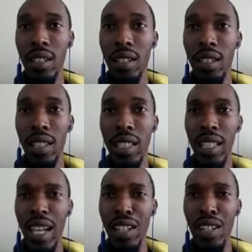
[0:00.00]
Yeah, I
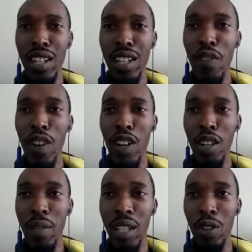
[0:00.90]
turned off all my
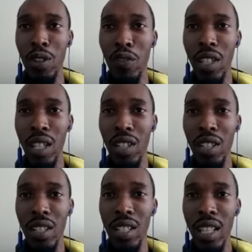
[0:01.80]
notifications,
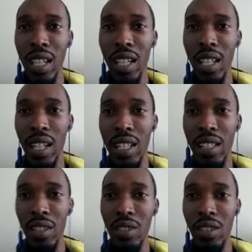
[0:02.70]
and I
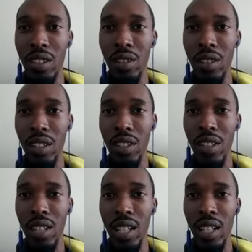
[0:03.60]
still don't
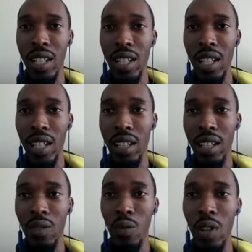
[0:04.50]
understand like what
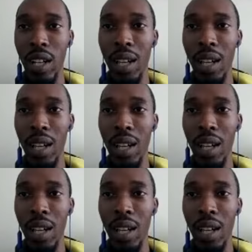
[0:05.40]
happened.